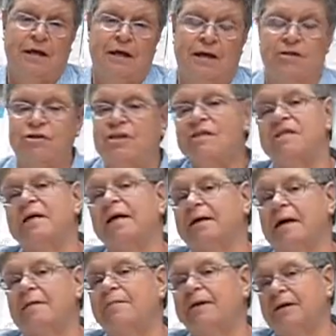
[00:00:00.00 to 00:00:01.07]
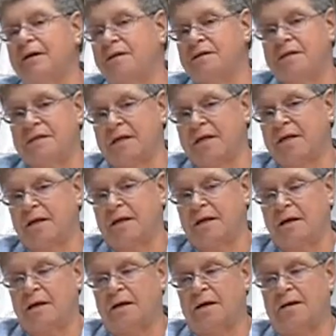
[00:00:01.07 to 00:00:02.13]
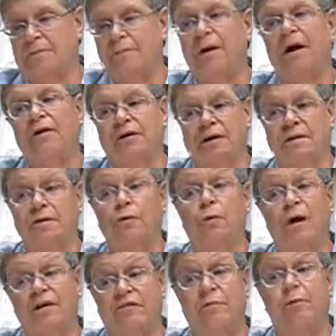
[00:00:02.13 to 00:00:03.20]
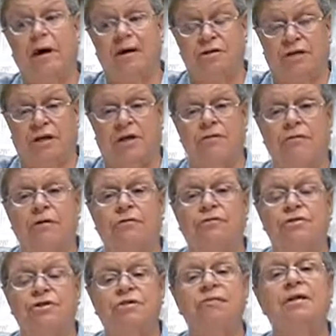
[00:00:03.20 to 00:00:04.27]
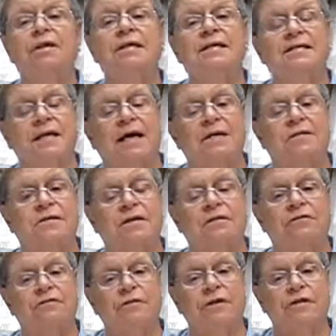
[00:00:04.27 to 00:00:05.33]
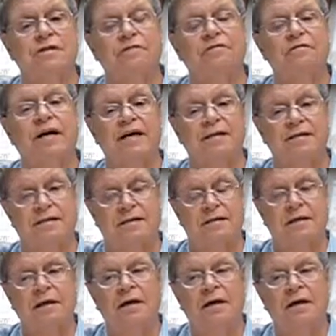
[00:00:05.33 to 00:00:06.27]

And she's not coming in to take part in the Wife Project. She really is asking for his advice.